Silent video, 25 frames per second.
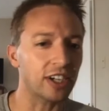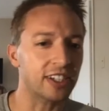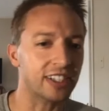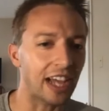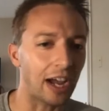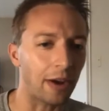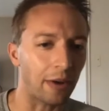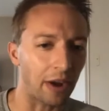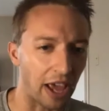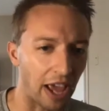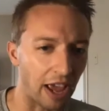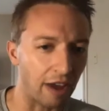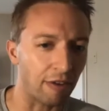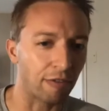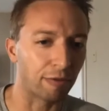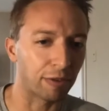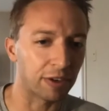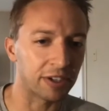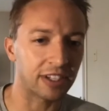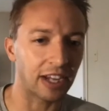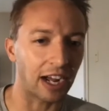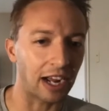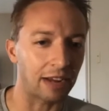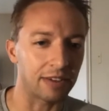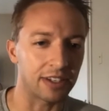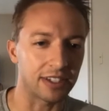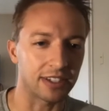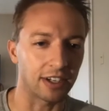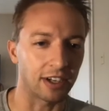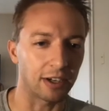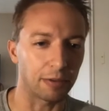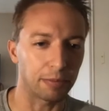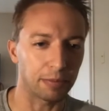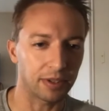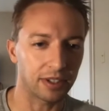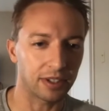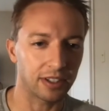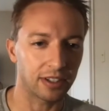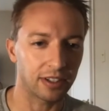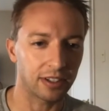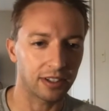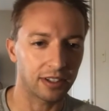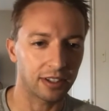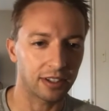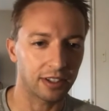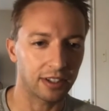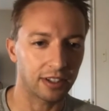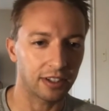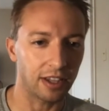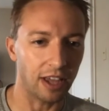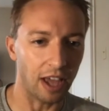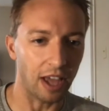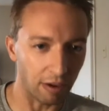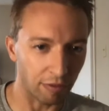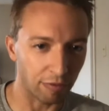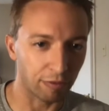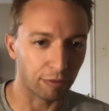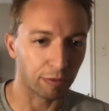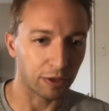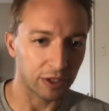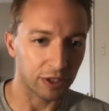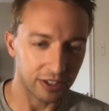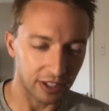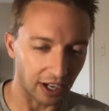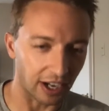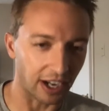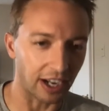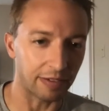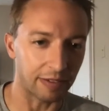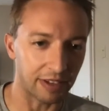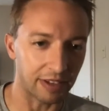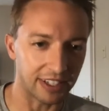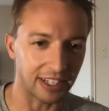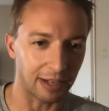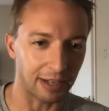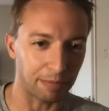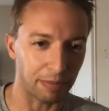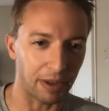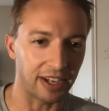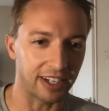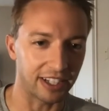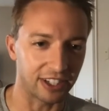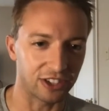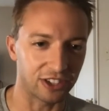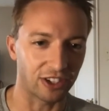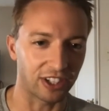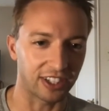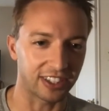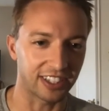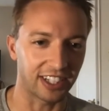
out every time he's up. Every time he's at bat, he strikes out.